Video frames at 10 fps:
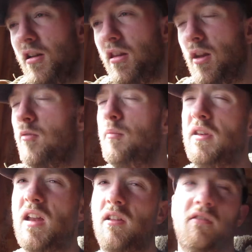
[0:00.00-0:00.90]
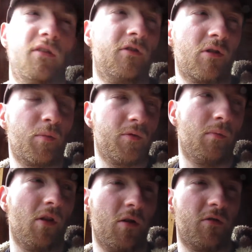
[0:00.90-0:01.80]
Link will be down in the description
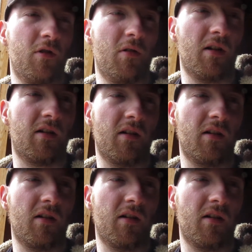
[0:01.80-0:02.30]
below to it.